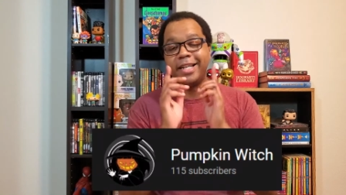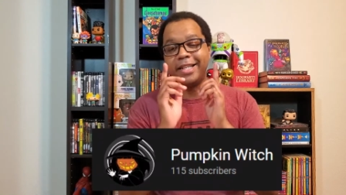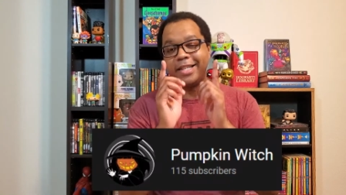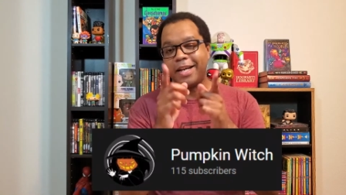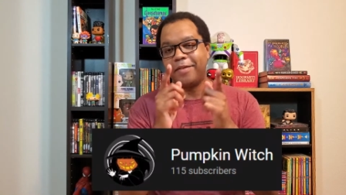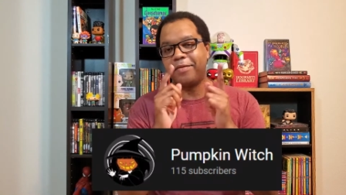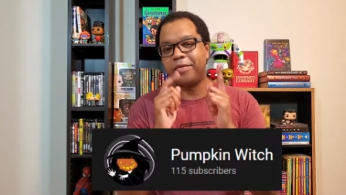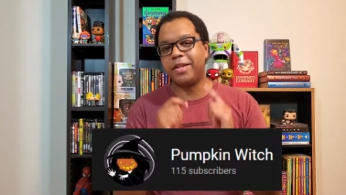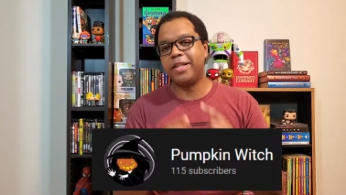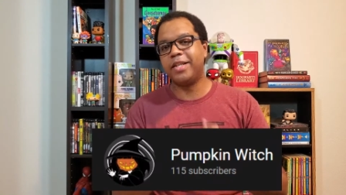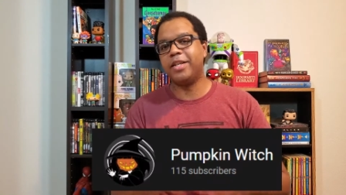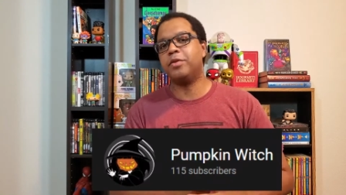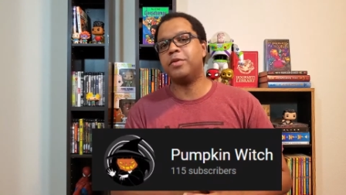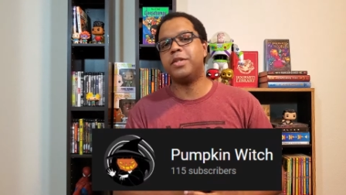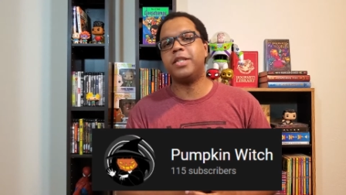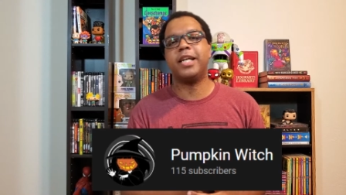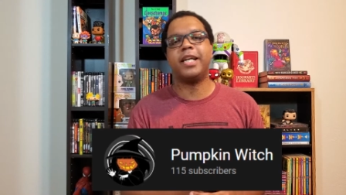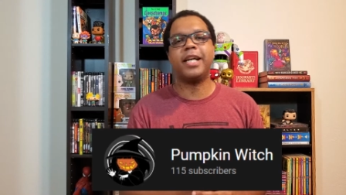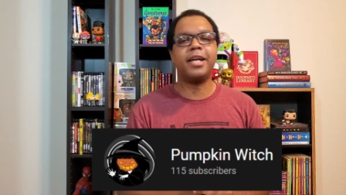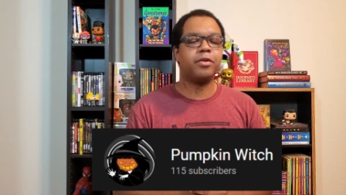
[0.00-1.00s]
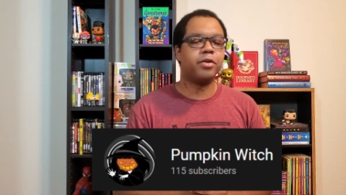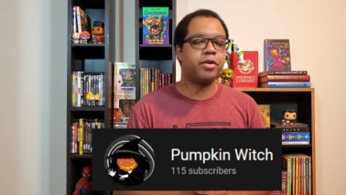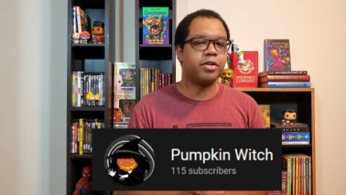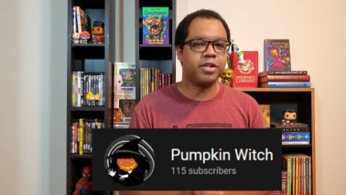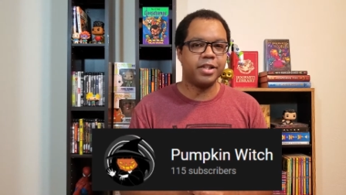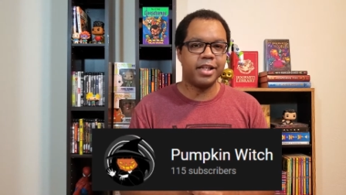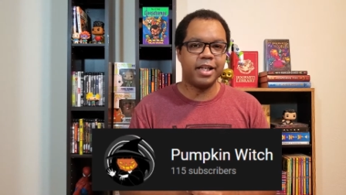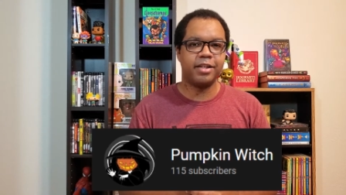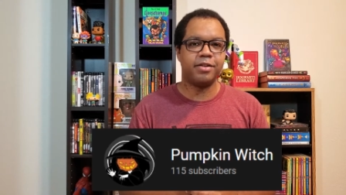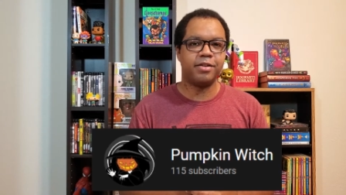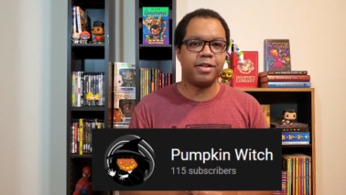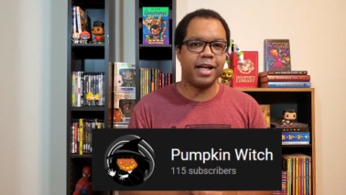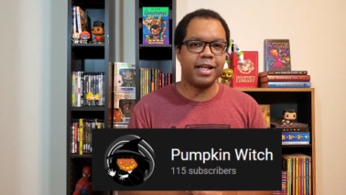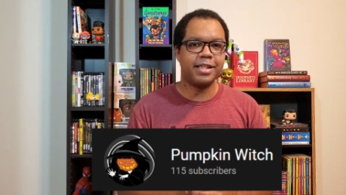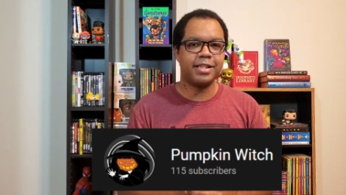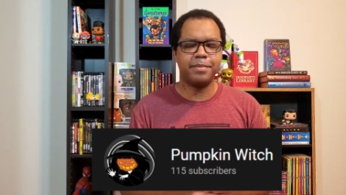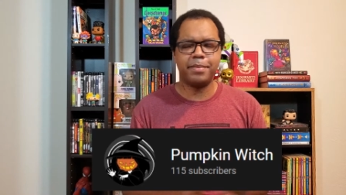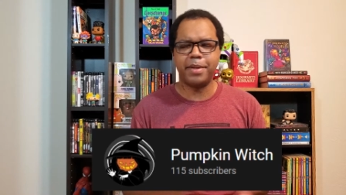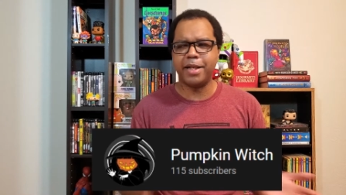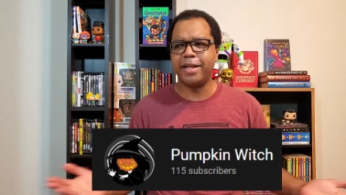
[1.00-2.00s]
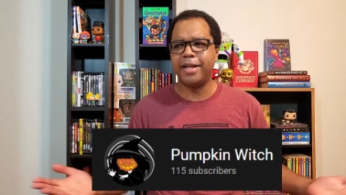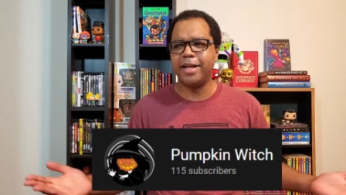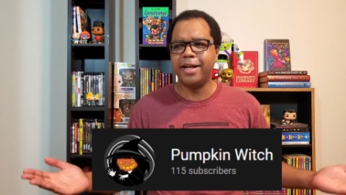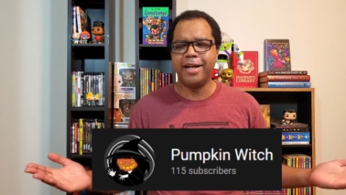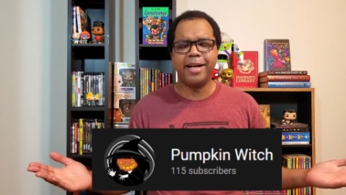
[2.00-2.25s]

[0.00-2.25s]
Definitely go check out her channel guys. I mean,